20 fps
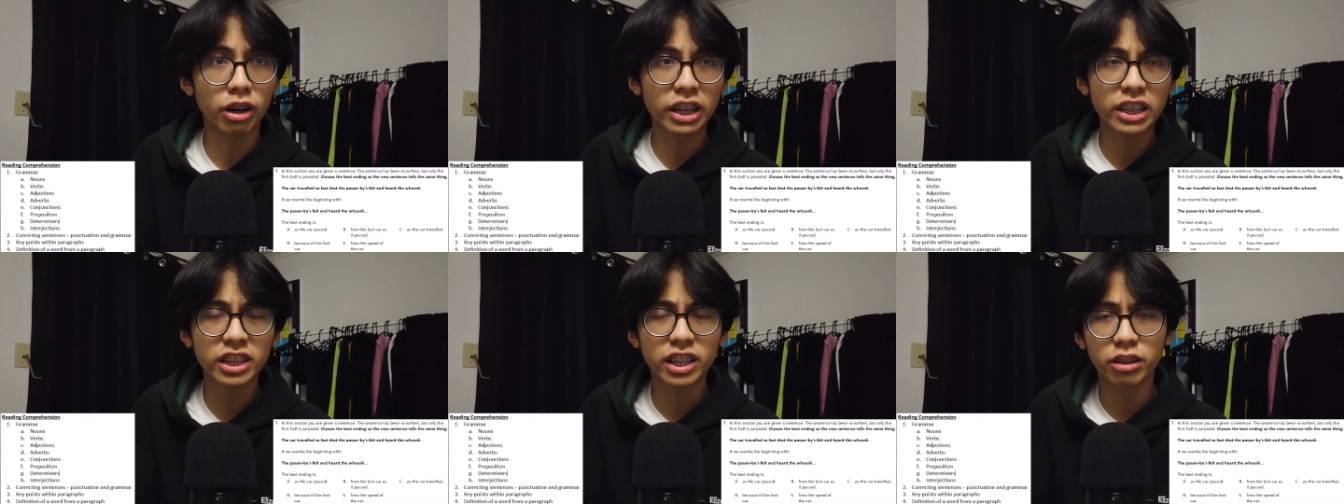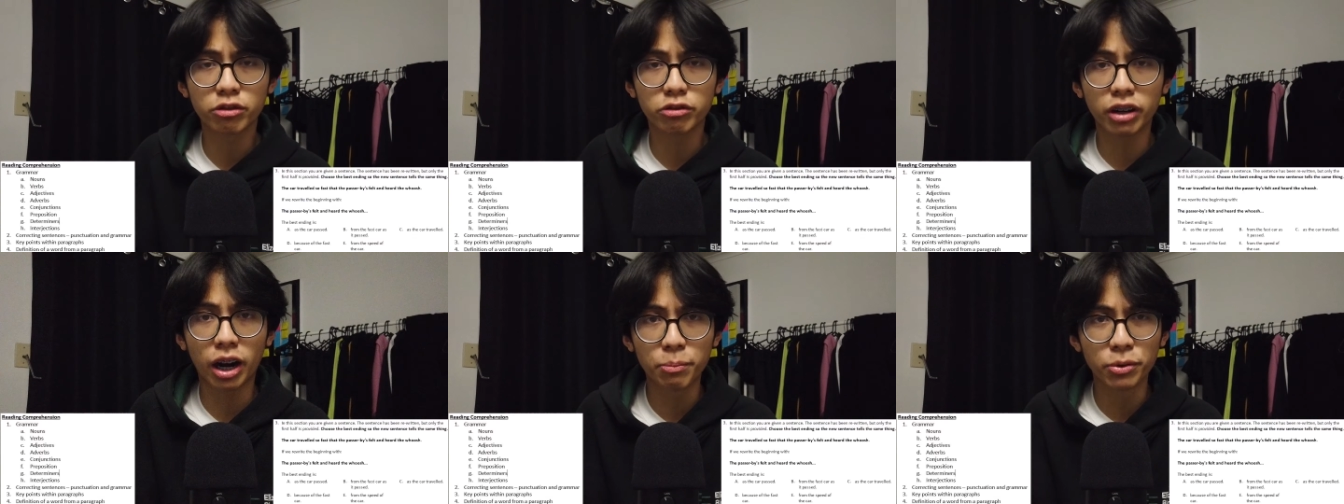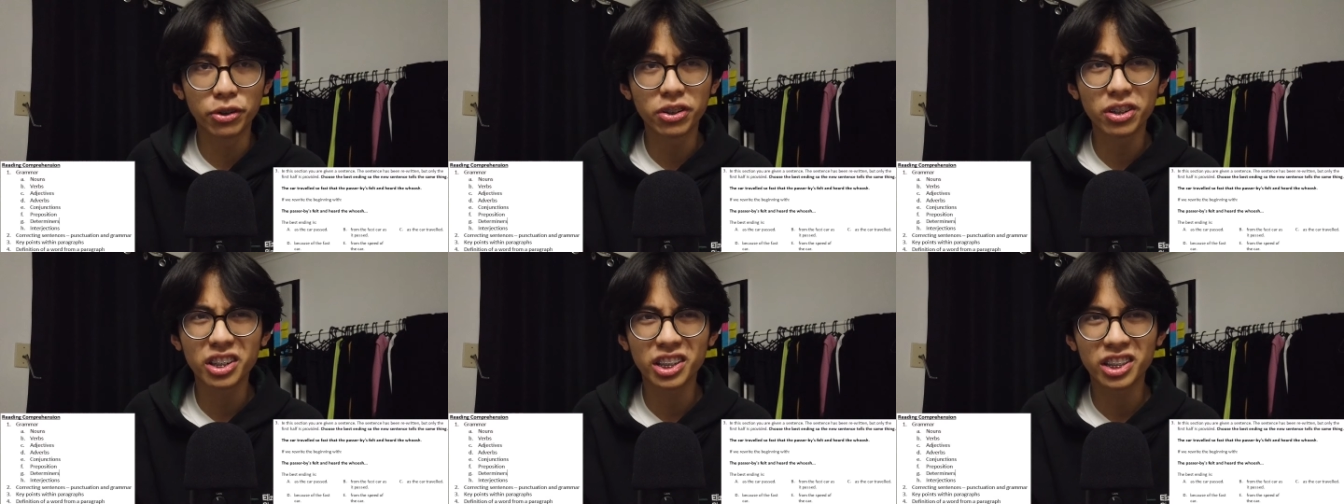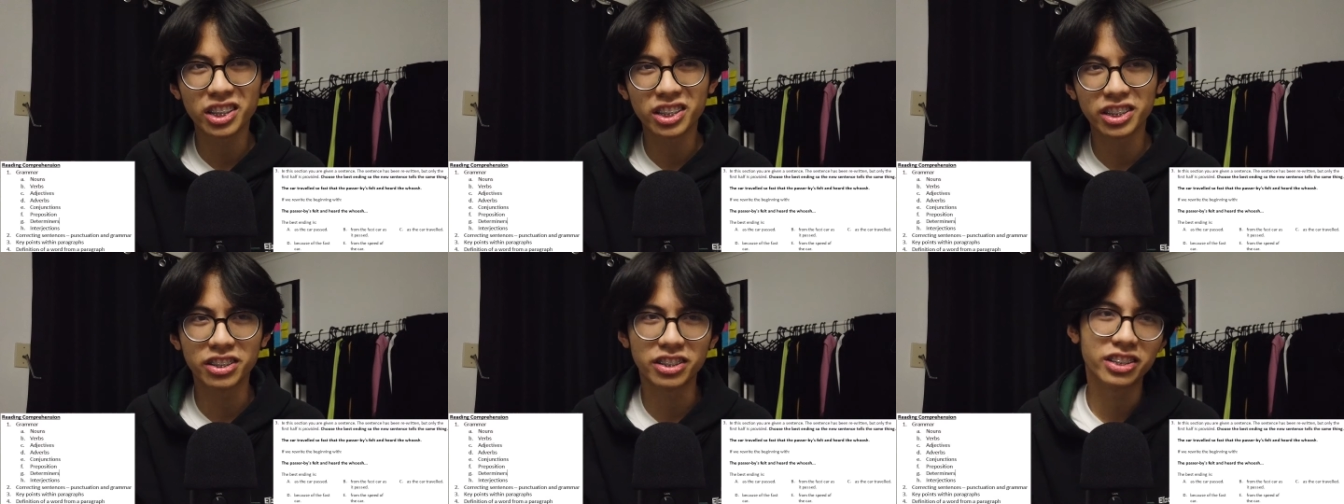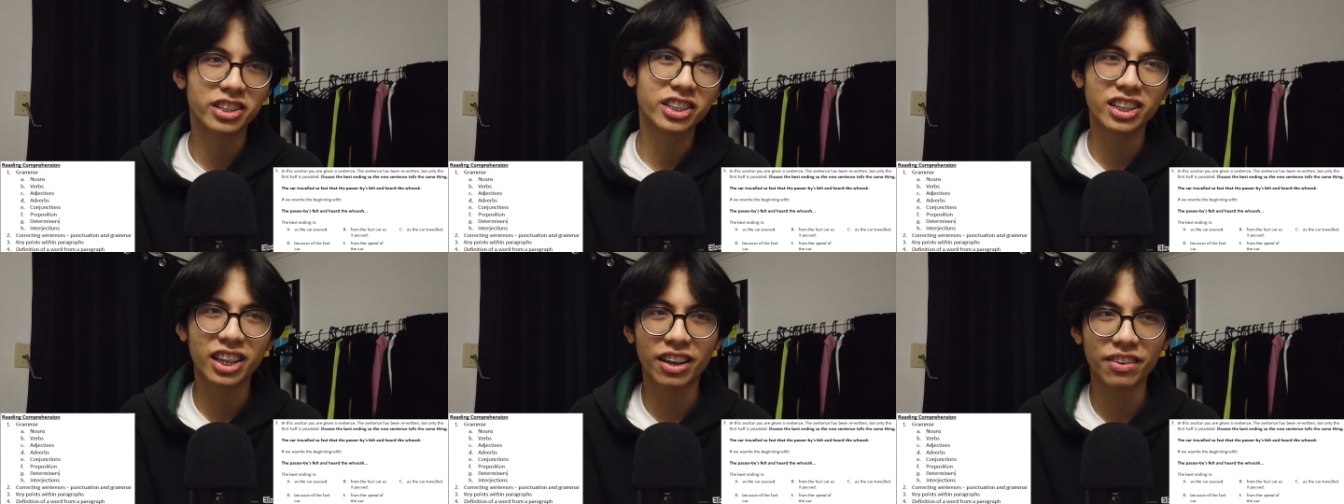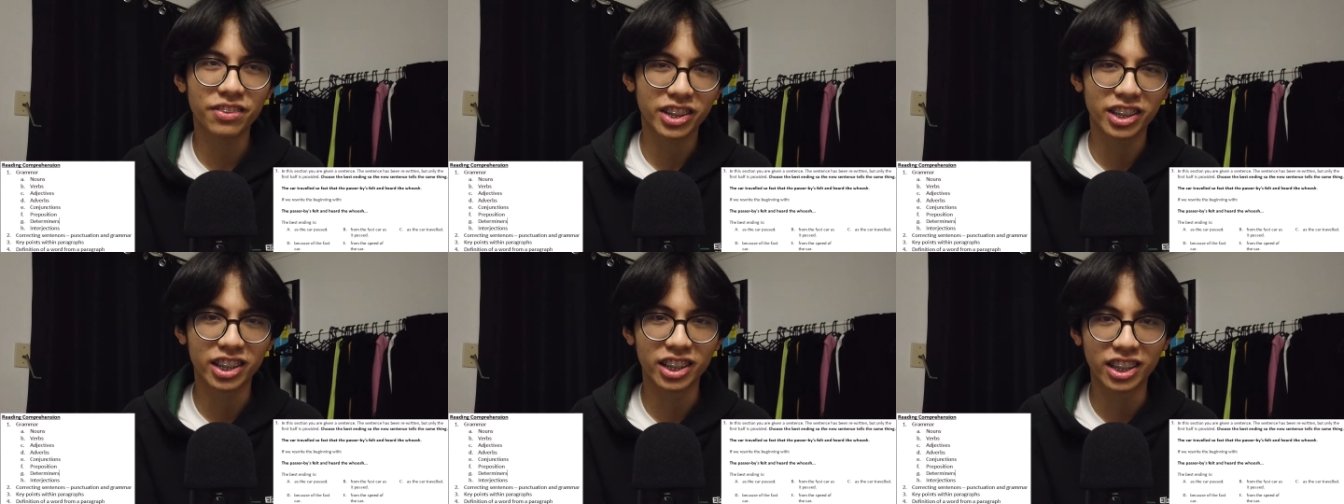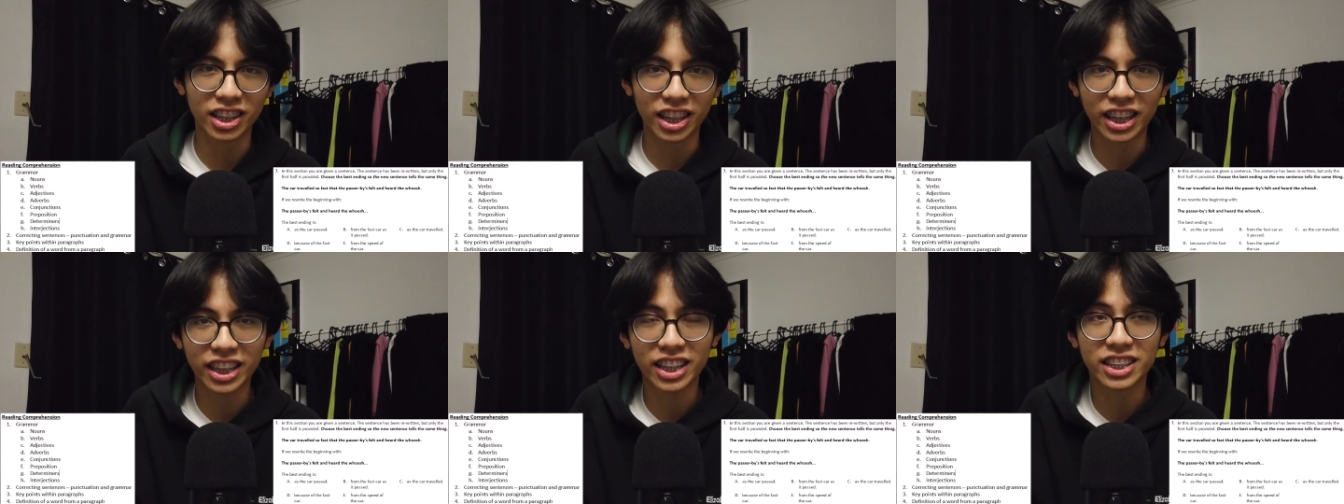correcting grammar, you just have to,
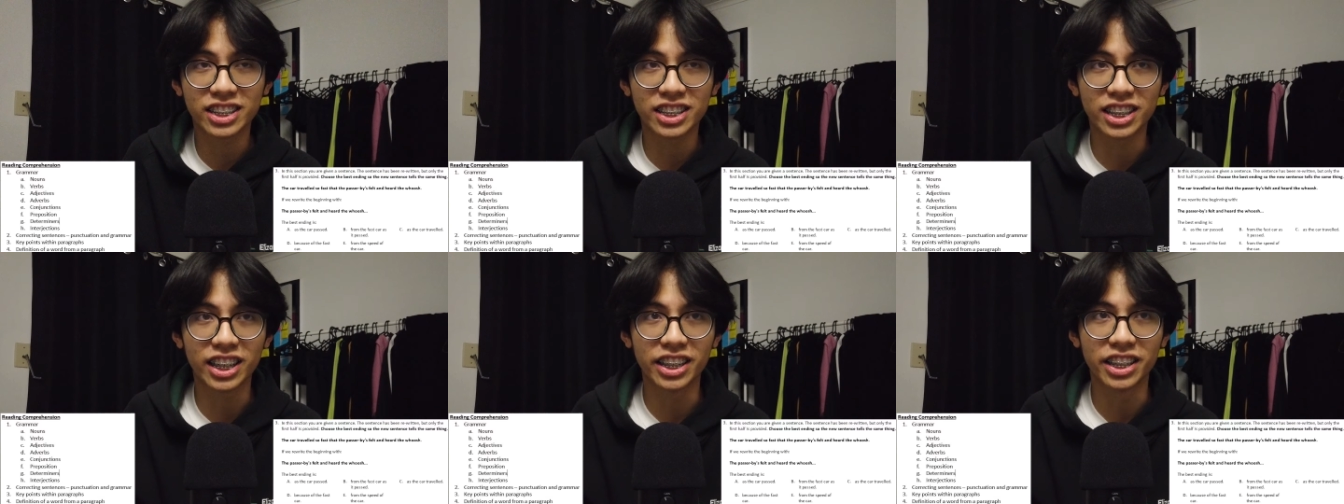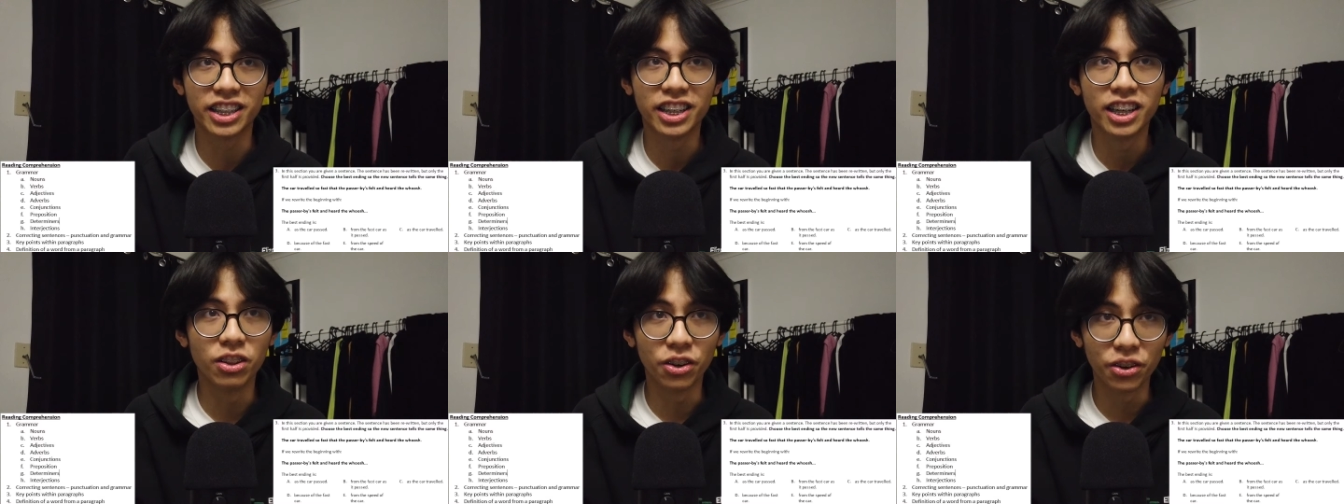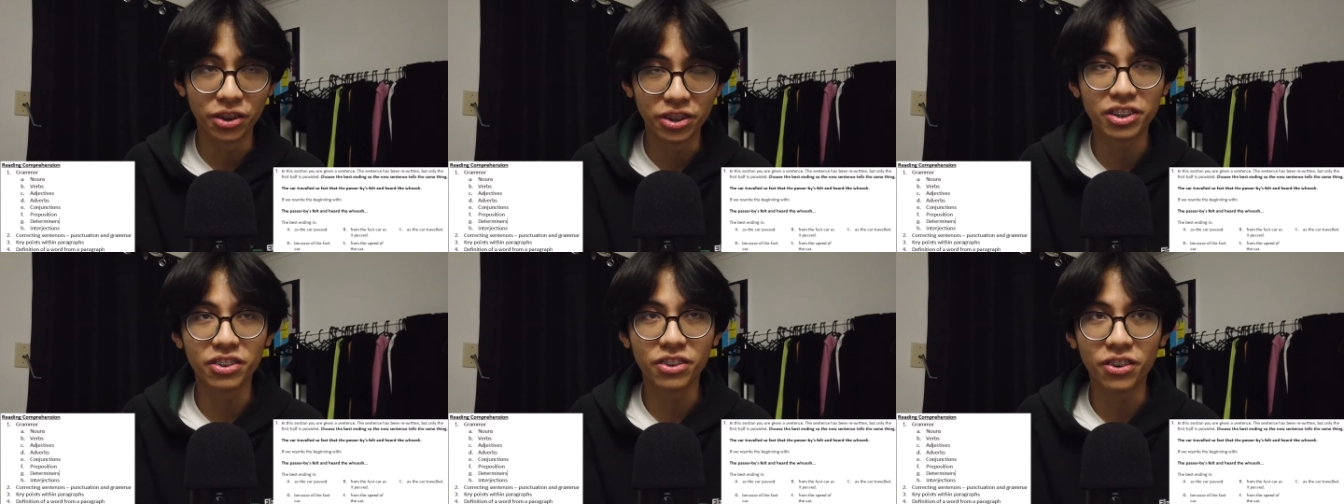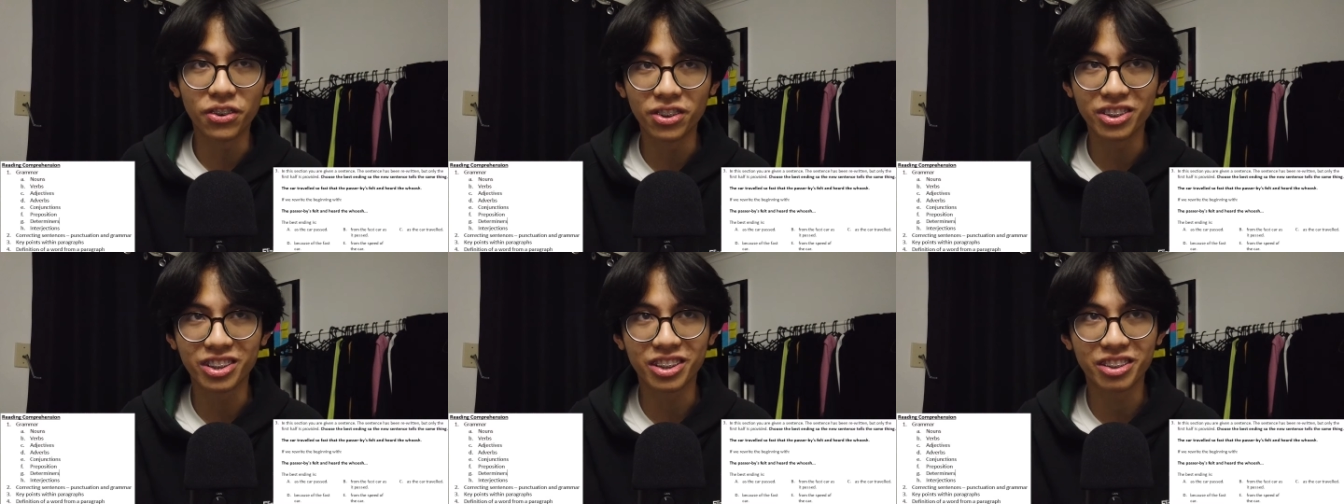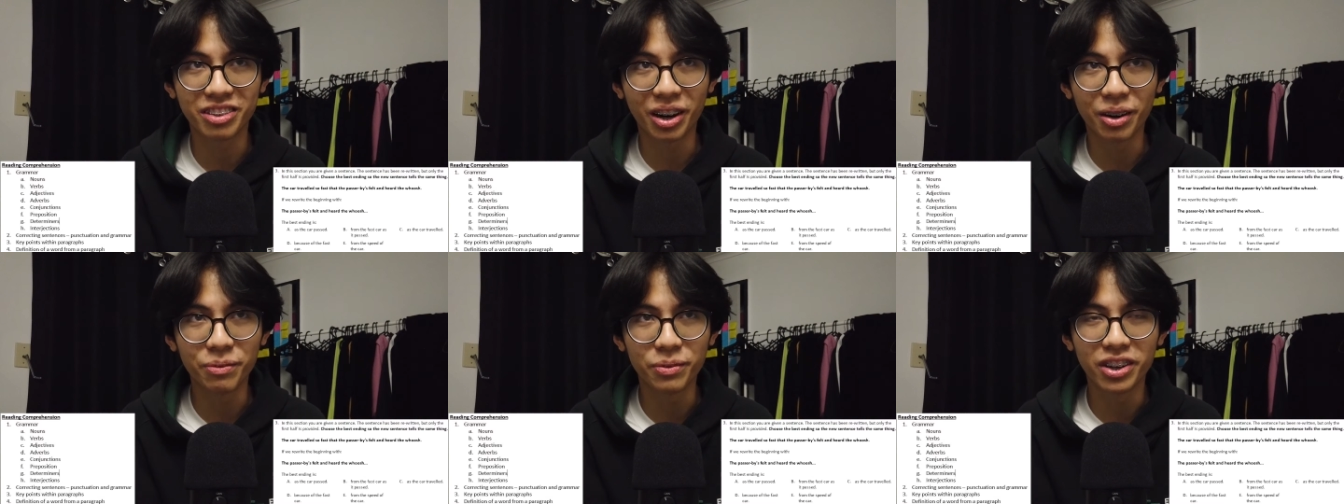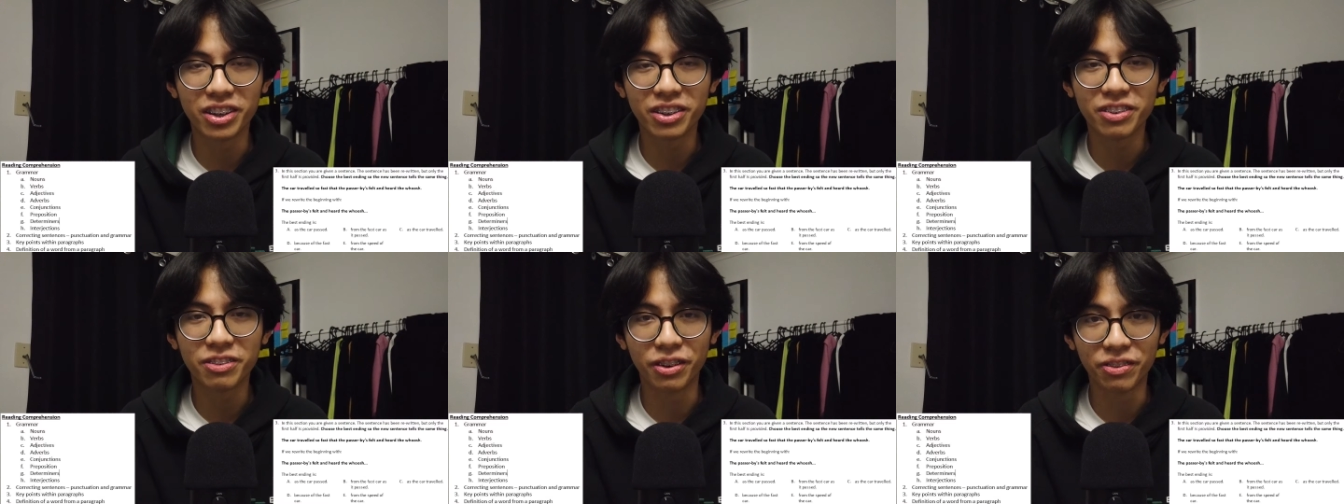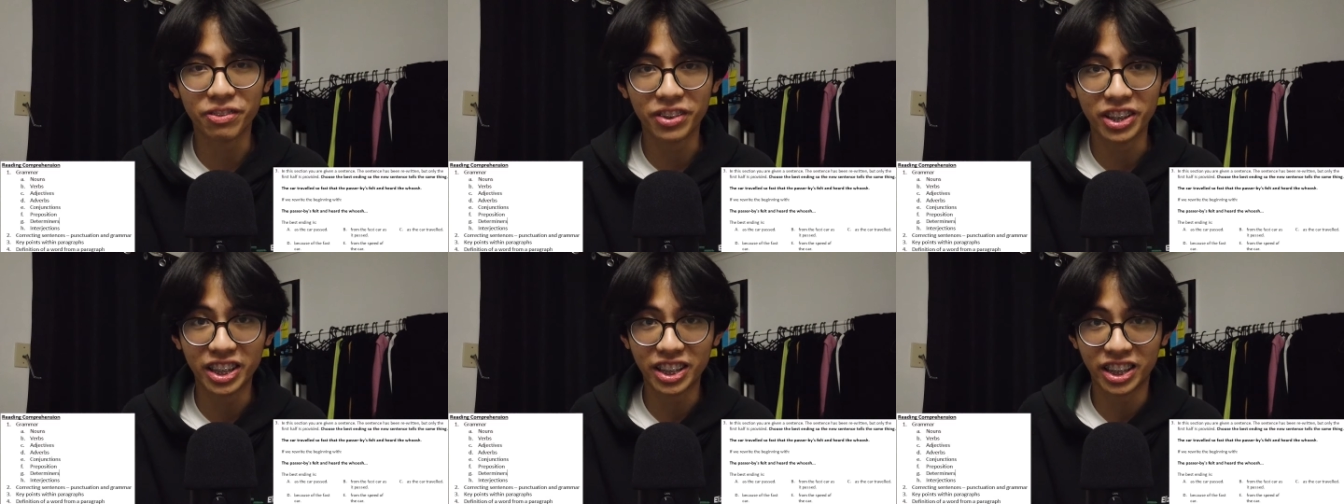like I said, learn all the grammar
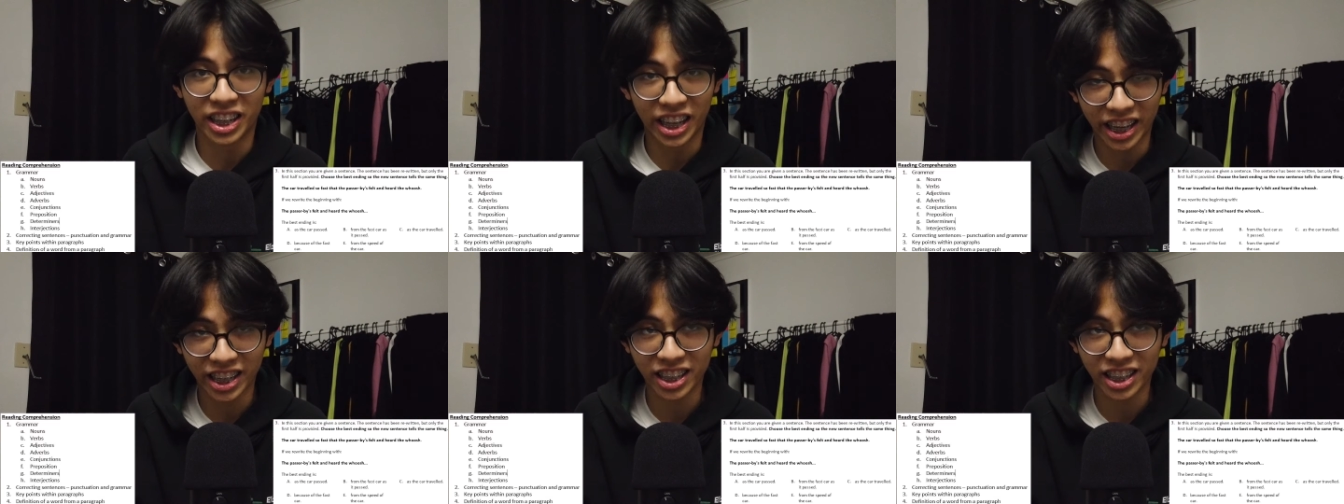within